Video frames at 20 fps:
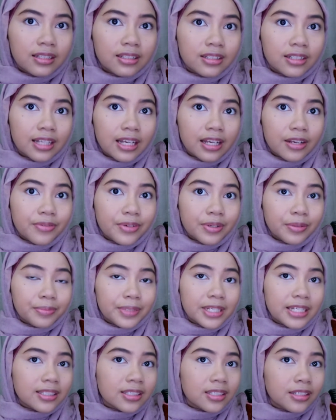so that it will
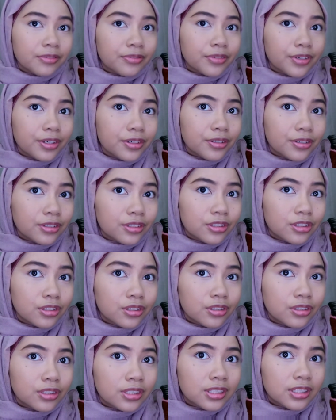be easier for you
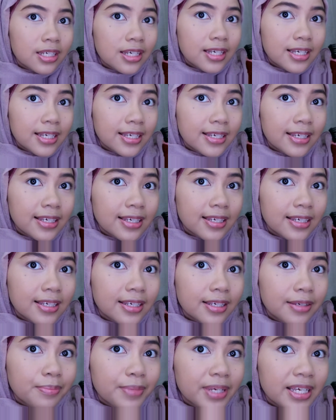to see
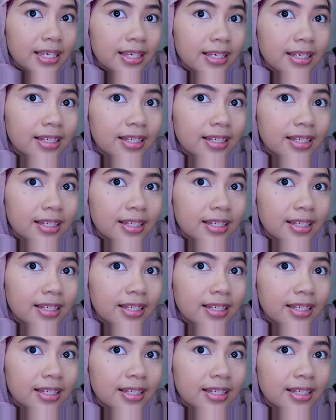me.